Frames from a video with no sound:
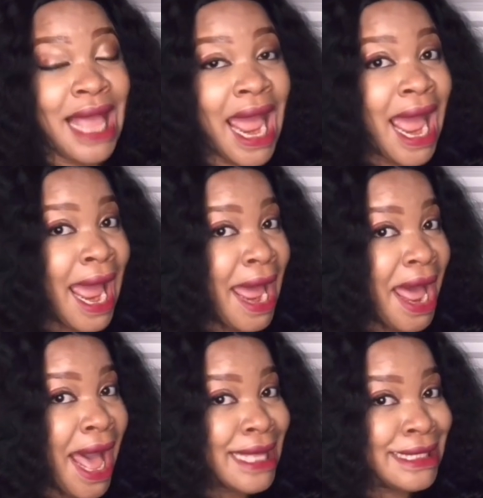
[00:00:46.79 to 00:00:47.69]

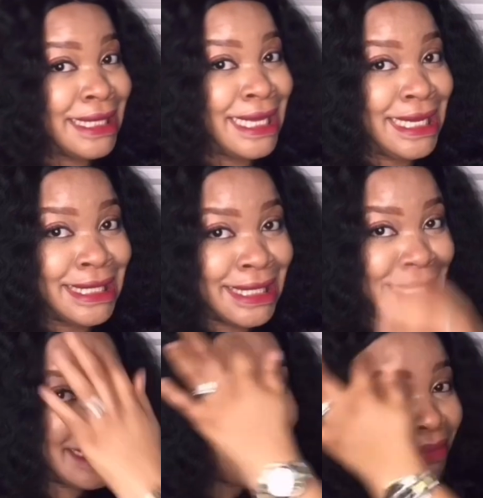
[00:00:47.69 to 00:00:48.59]
As kids.